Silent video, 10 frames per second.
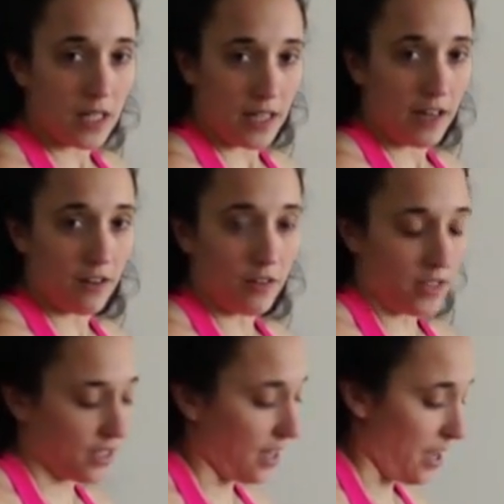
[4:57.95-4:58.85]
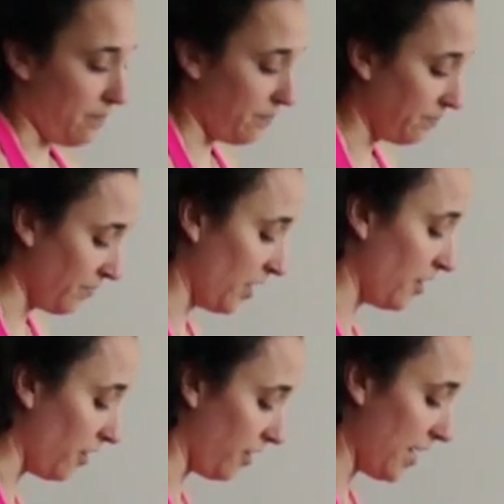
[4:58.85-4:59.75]
narrow this time,
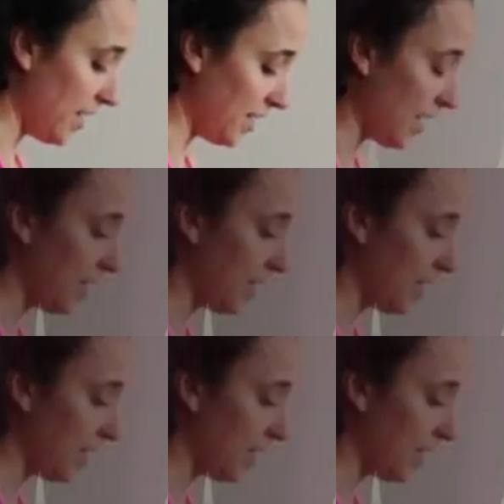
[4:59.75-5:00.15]
all right?